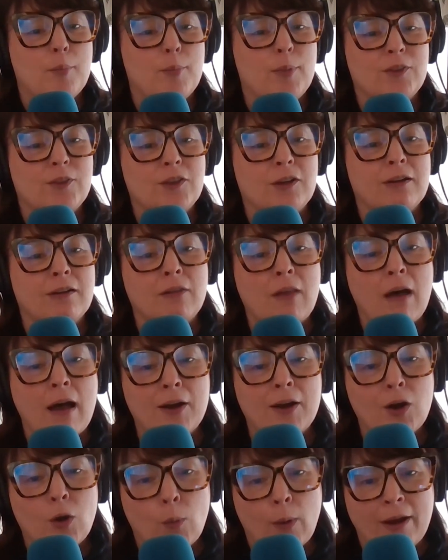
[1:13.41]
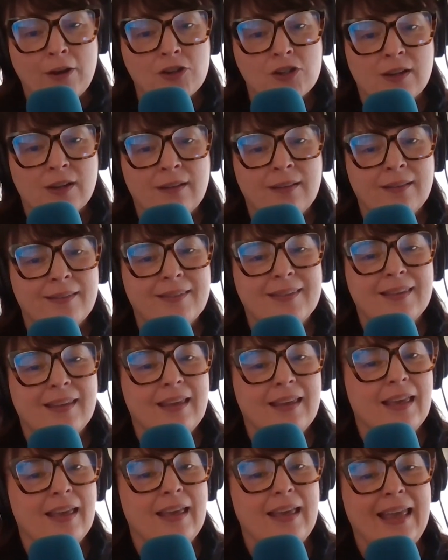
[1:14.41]
But there are a lot of questions
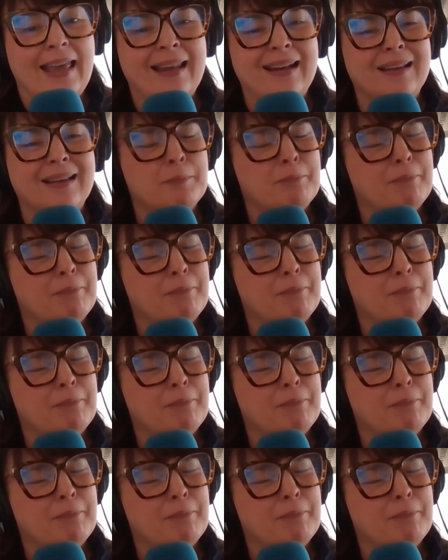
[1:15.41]
and